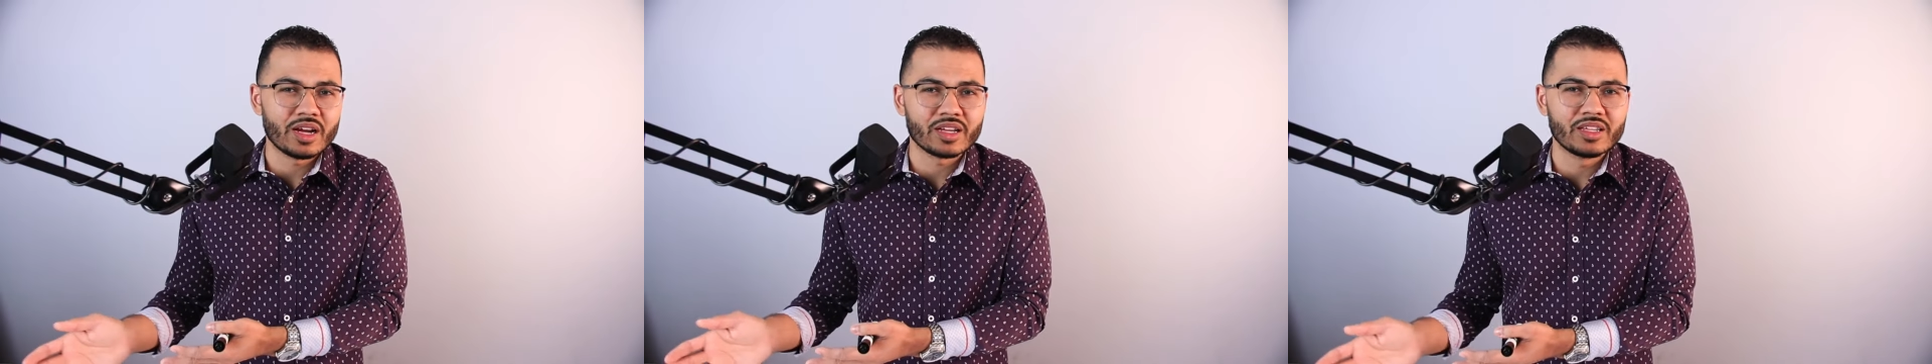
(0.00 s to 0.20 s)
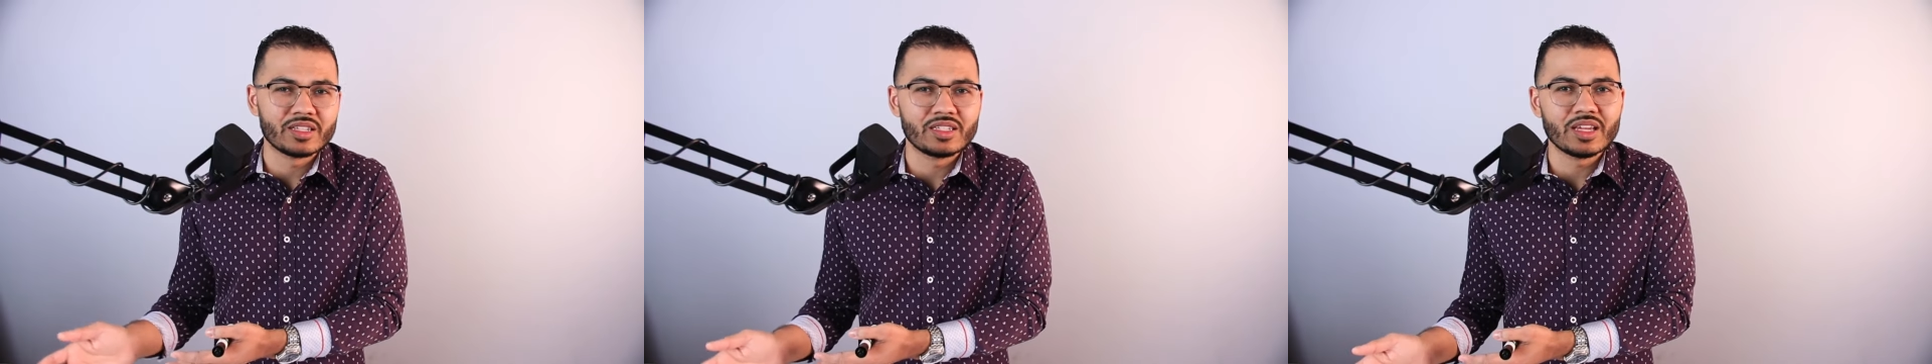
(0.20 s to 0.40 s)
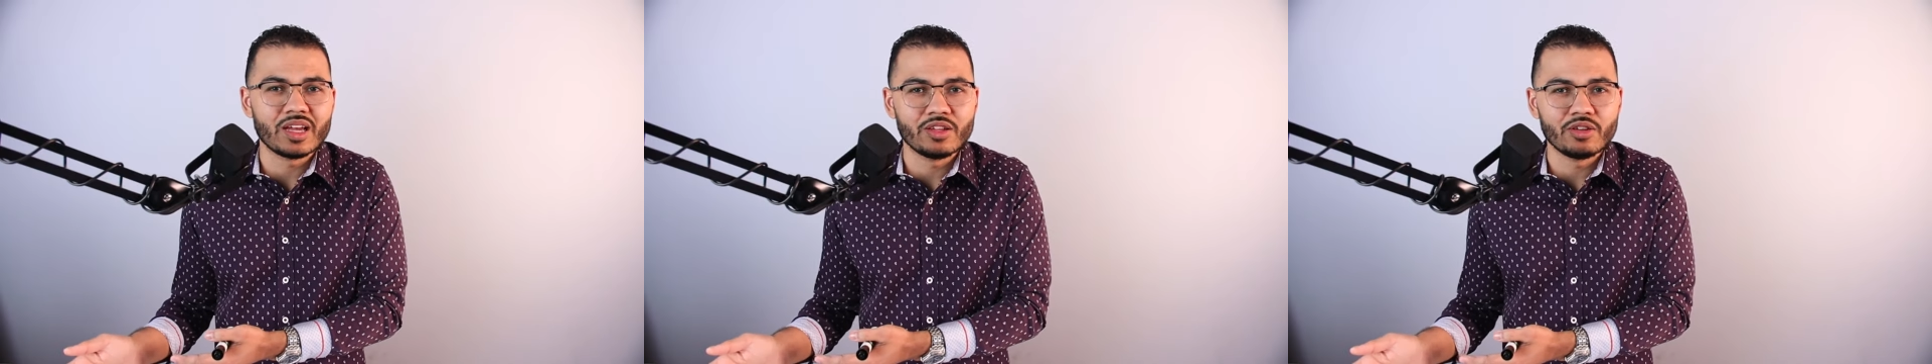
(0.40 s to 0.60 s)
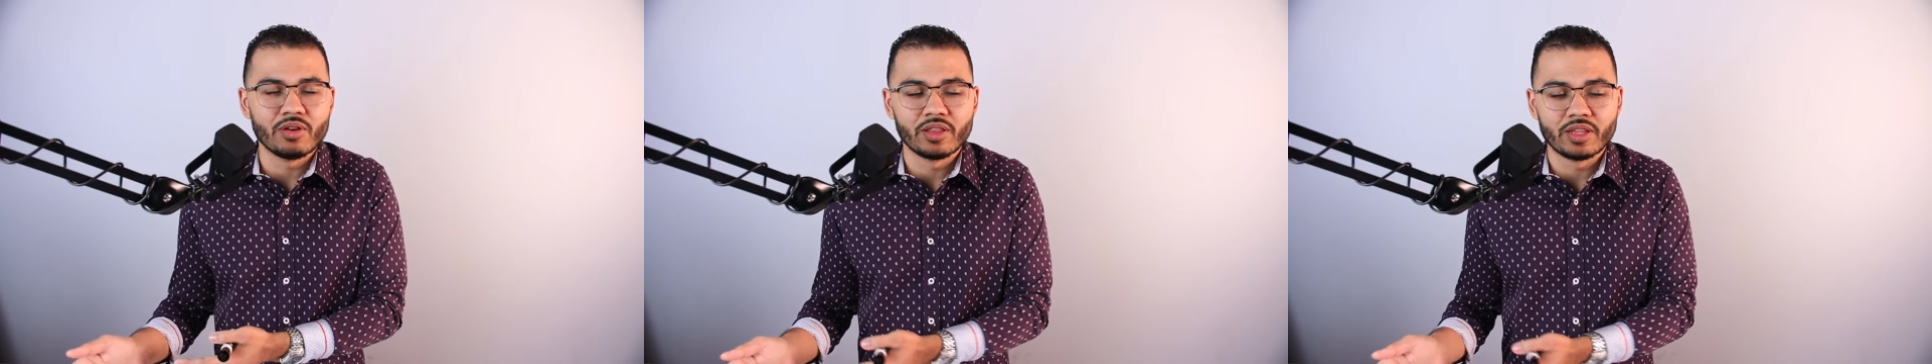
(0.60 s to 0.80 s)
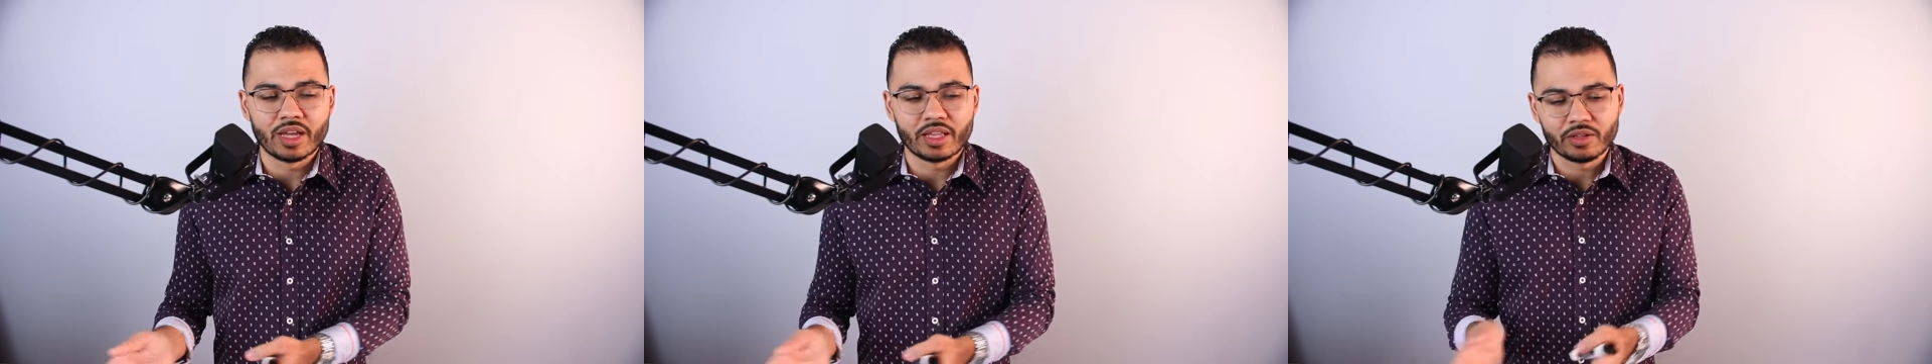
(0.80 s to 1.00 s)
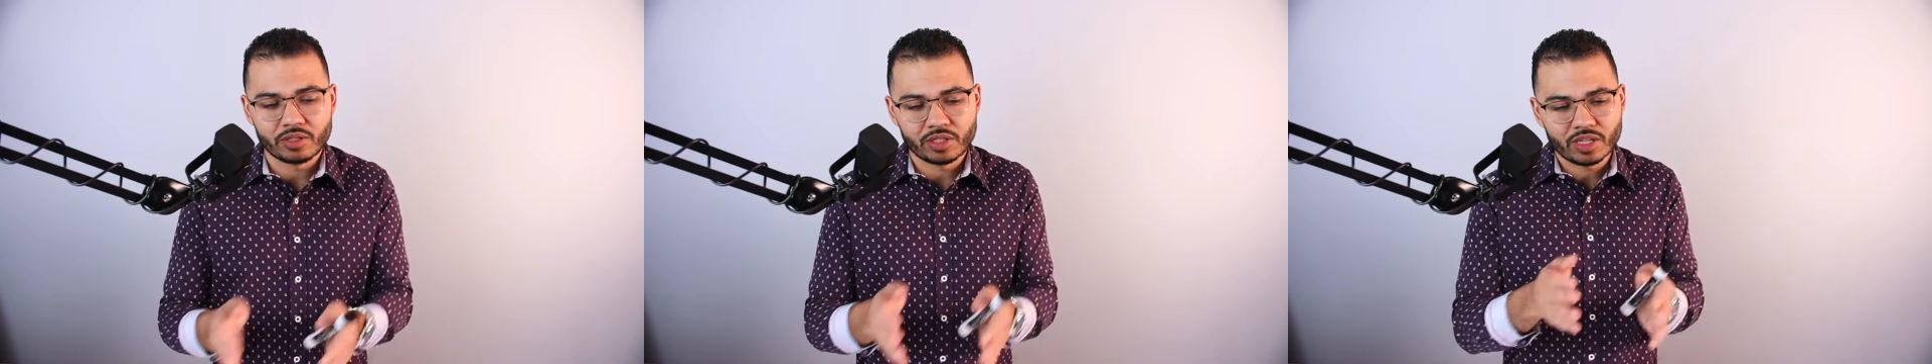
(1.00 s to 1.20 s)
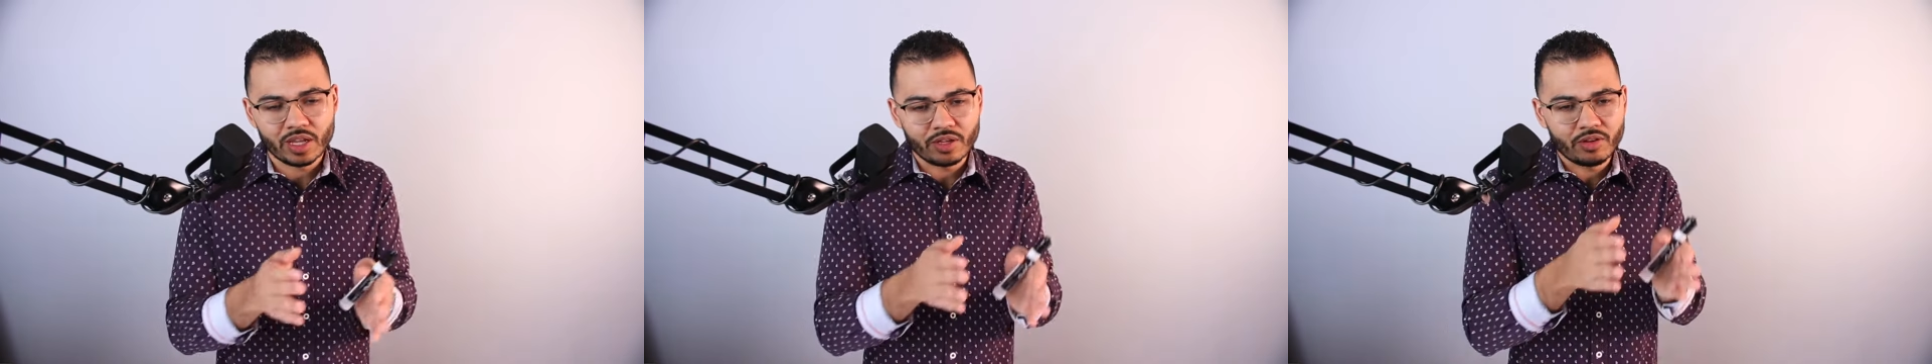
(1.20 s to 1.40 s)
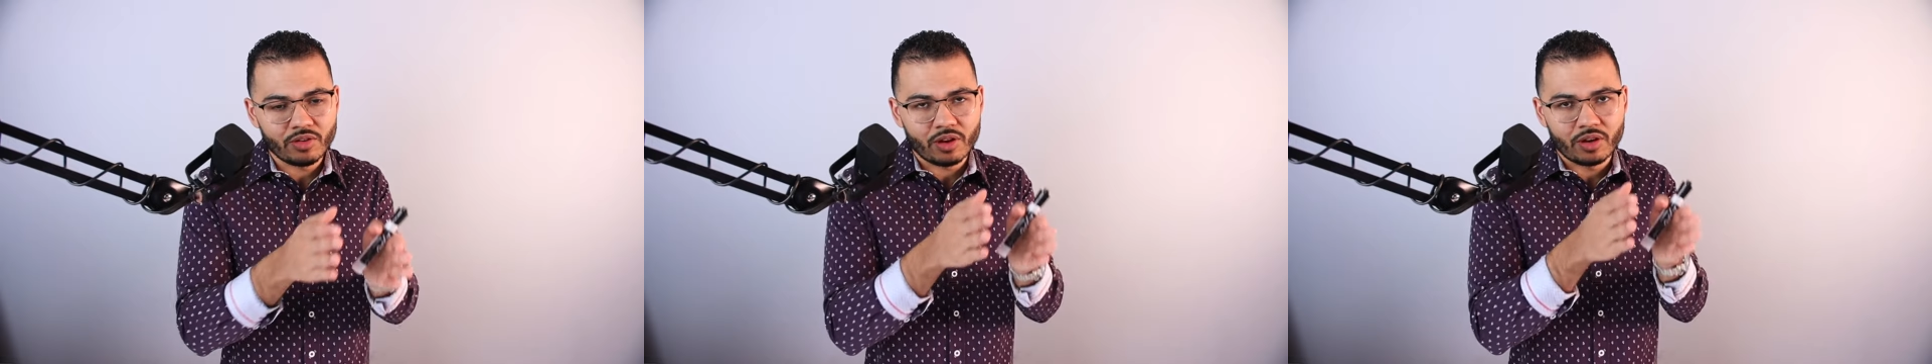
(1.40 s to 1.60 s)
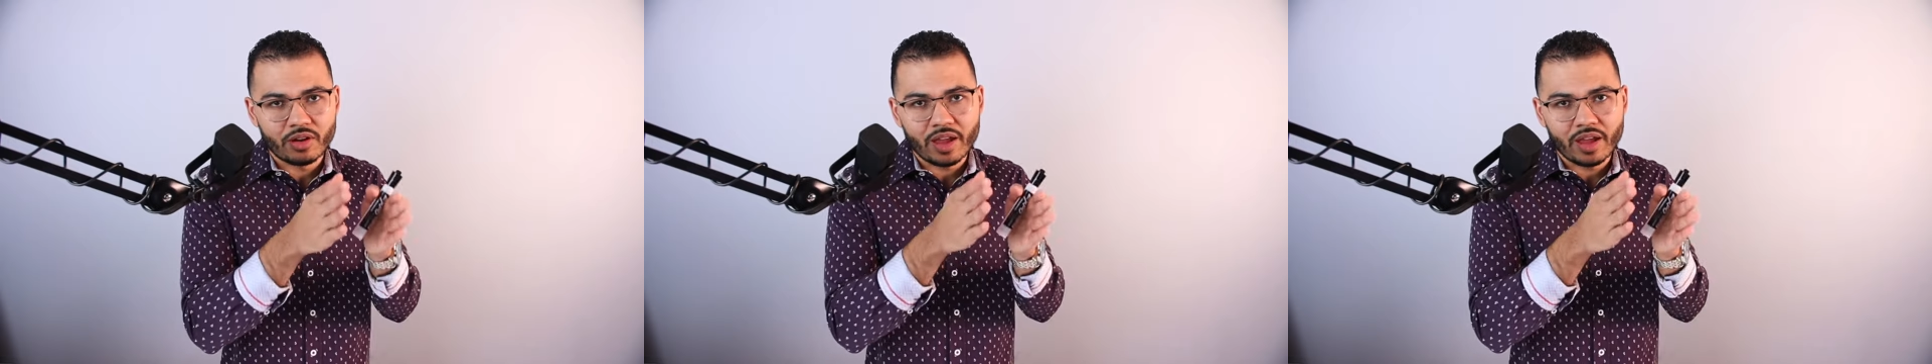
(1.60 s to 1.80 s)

going to sell you on that. They're selling you on